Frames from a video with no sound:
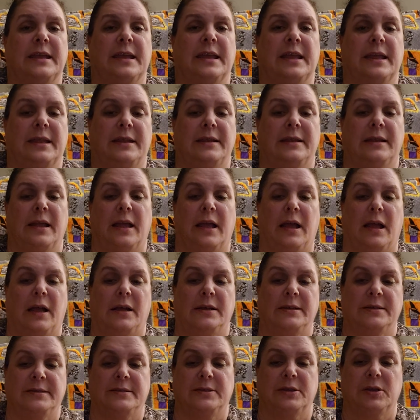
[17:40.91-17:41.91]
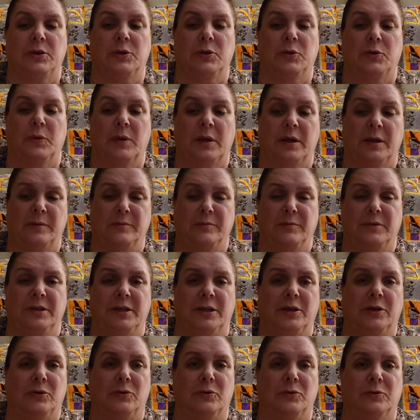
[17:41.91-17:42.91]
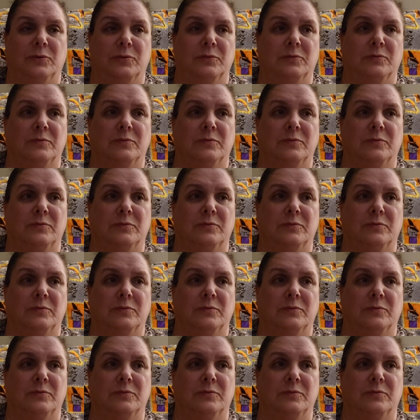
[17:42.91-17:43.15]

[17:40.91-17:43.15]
And also, you know,